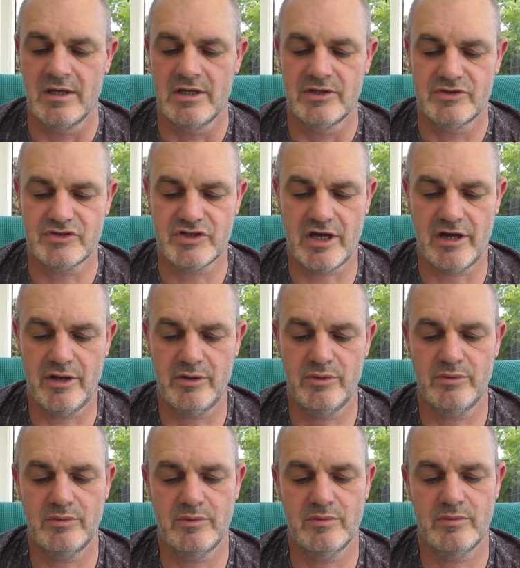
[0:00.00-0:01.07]

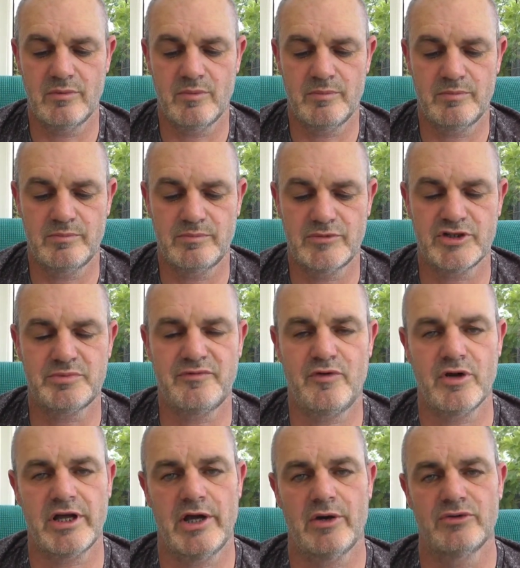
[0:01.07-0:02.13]
So just
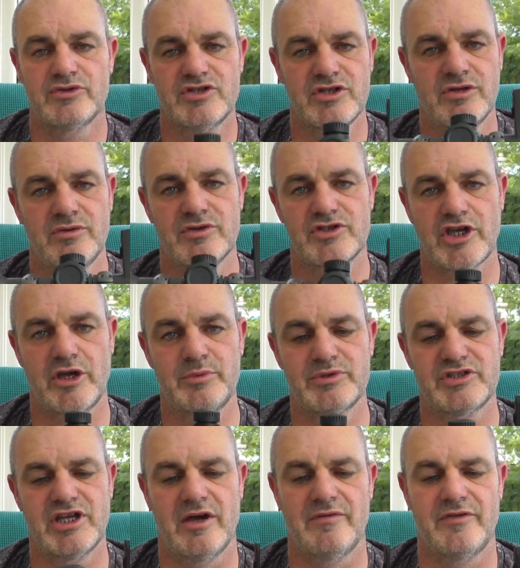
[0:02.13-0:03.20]
before I get on to the scope
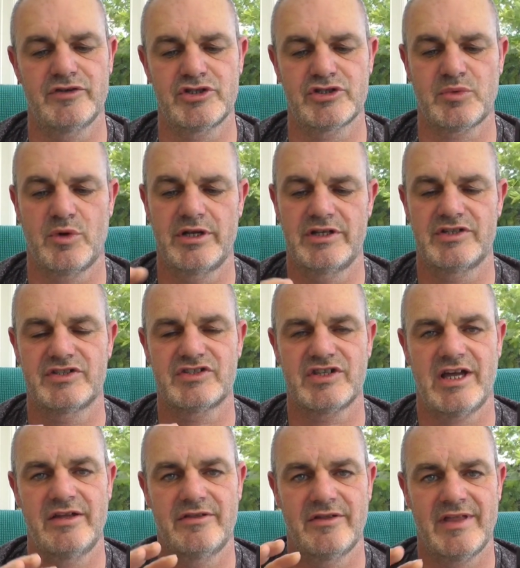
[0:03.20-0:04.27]
itself, I just wanted to
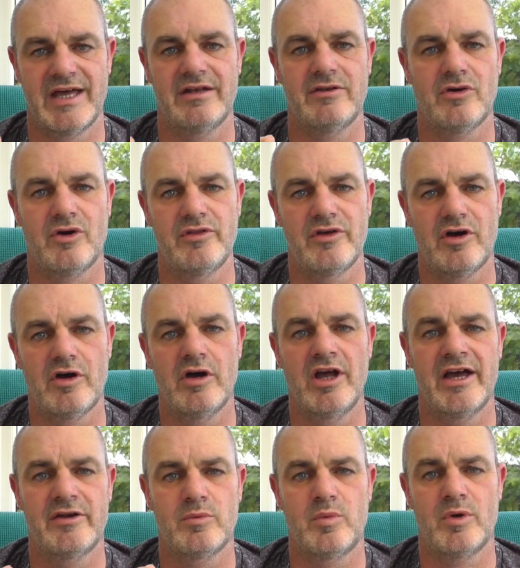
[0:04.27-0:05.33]
say that that night that I
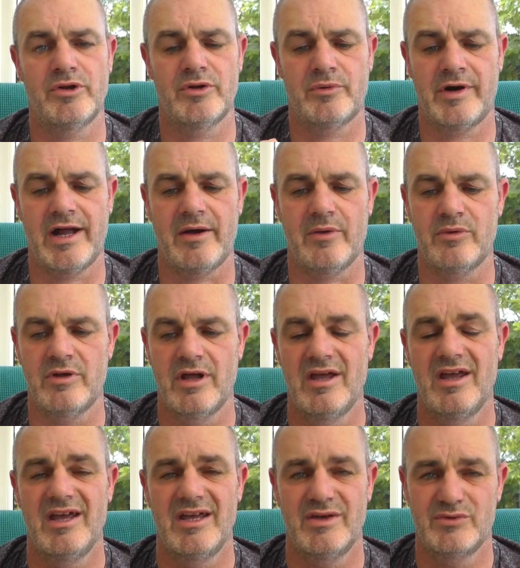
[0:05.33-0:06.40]
had a wander around,
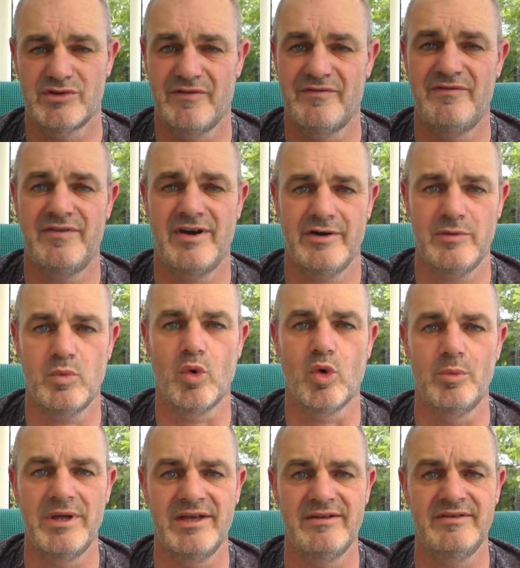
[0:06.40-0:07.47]
it was a very
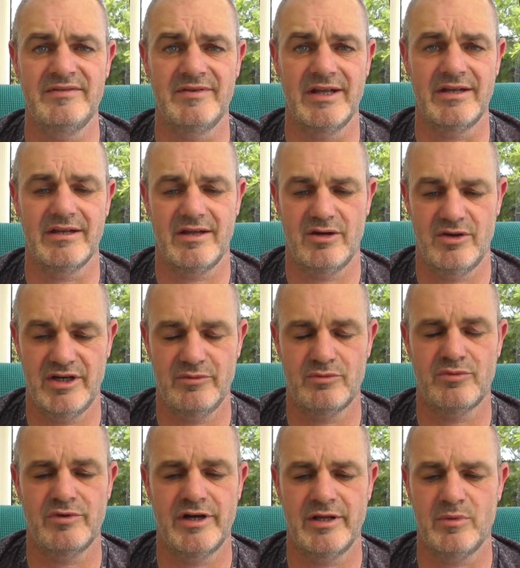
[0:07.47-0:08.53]
warm evening. It
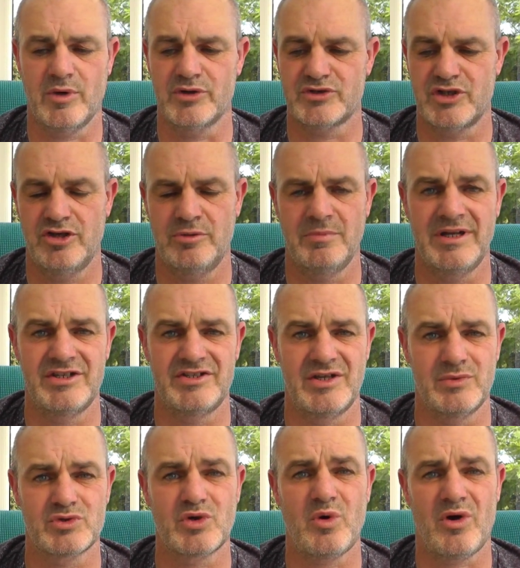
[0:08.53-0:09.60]
really was. The humidity
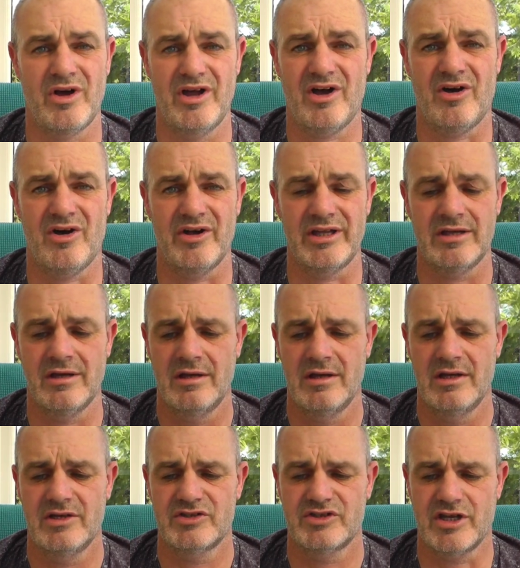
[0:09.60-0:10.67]
was quite high,
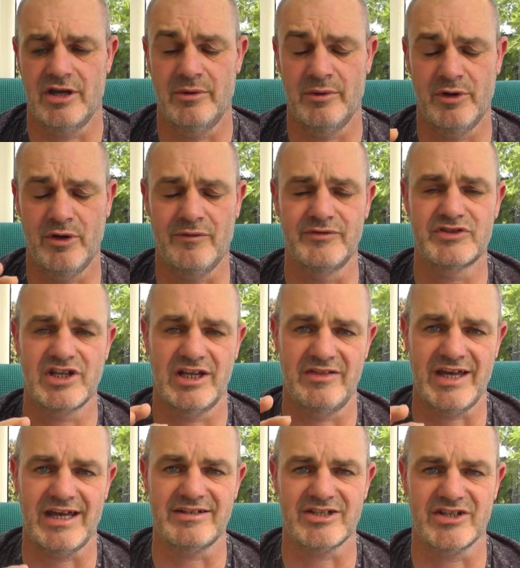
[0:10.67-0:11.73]
so, and obviously
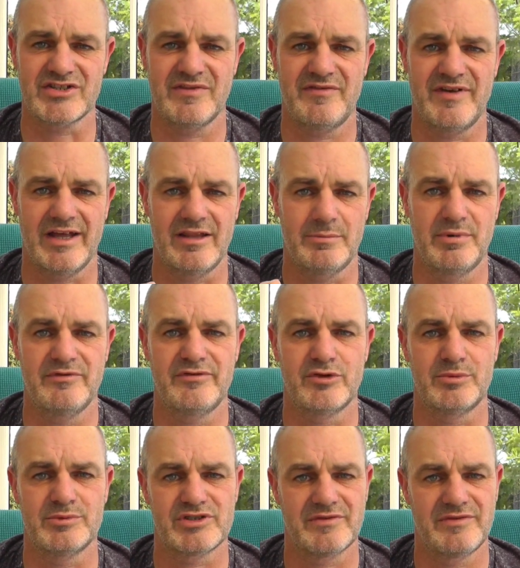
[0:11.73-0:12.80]
that does affect the
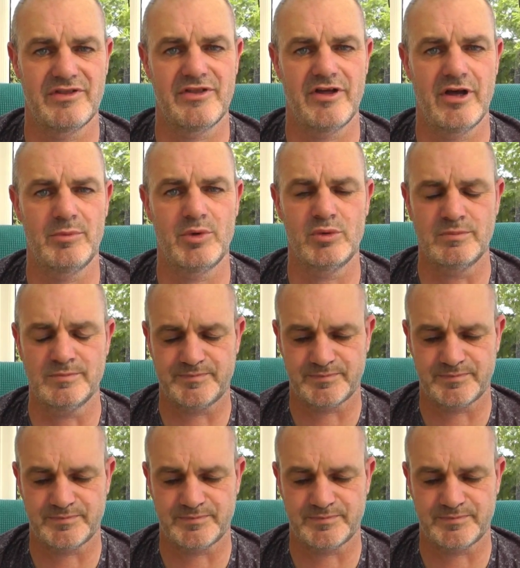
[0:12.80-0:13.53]
performance of a thermal.